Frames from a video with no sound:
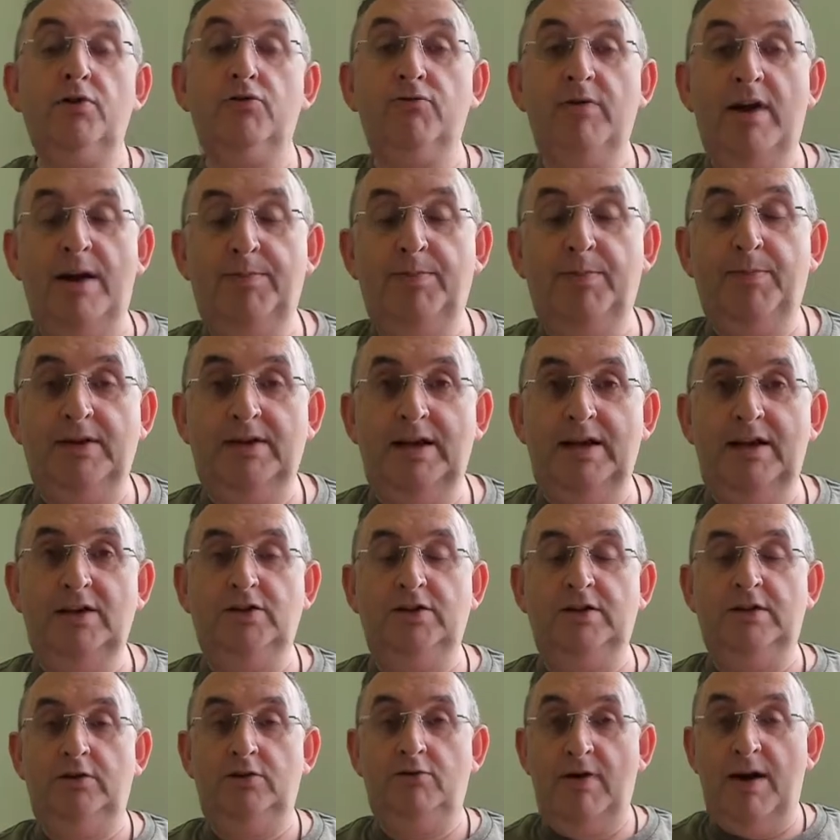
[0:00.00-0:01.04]

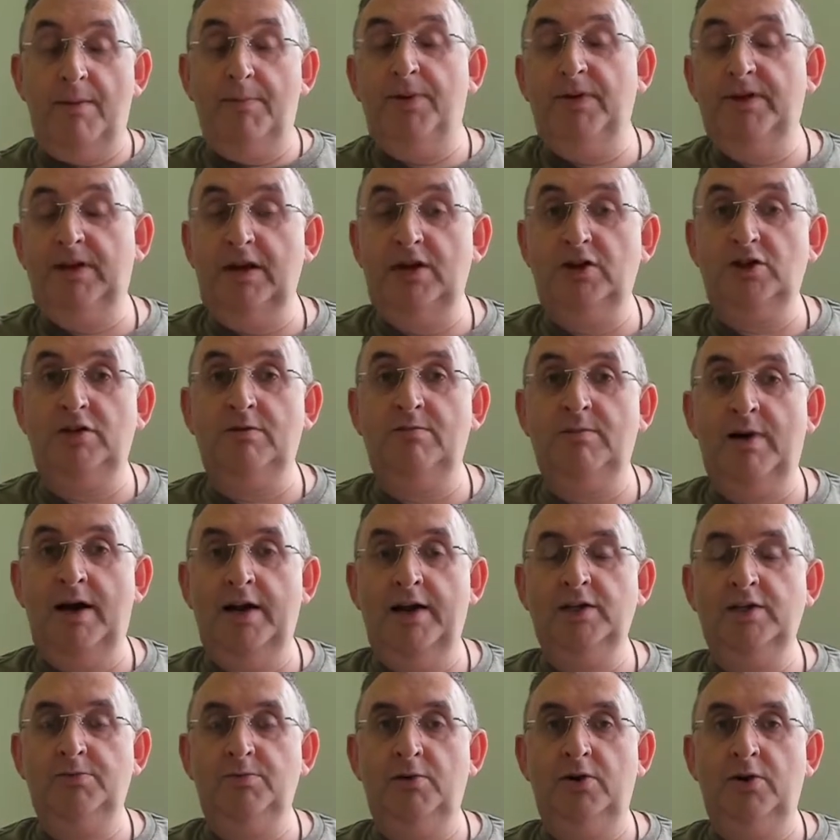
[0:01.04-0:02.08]
reputation
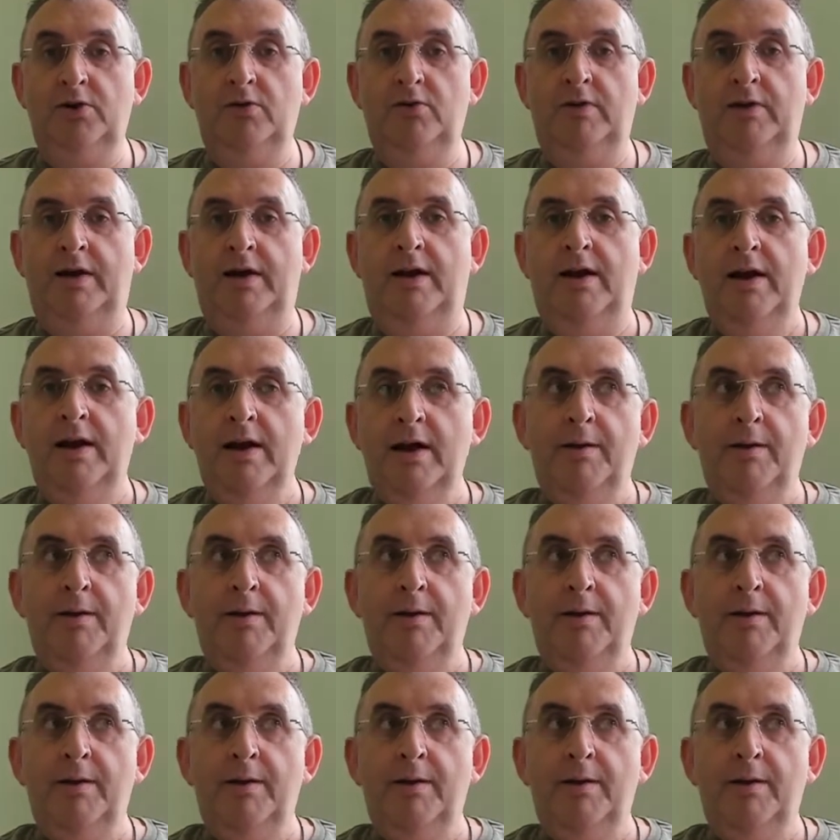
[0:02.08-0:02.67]
management out there,